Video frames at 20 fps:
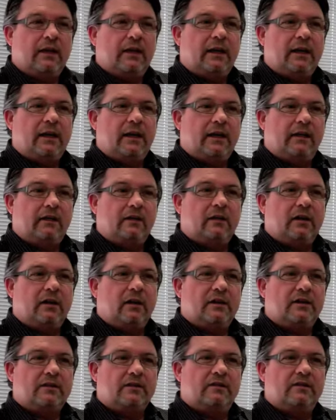and
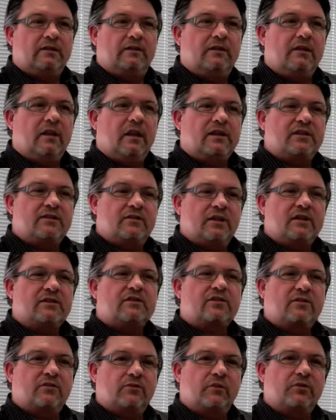I
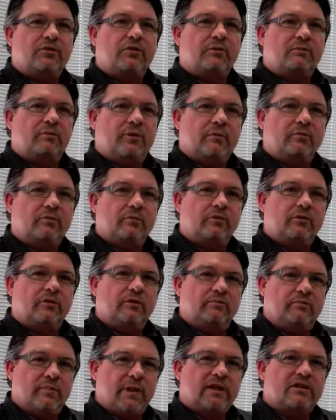just thought that people
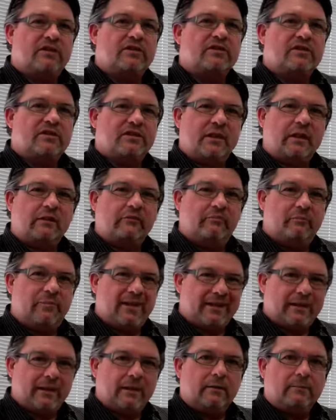could measure stuff
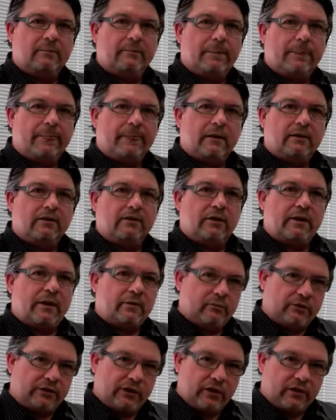better. So
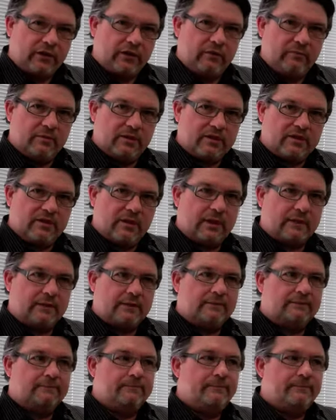that was how Cubit started.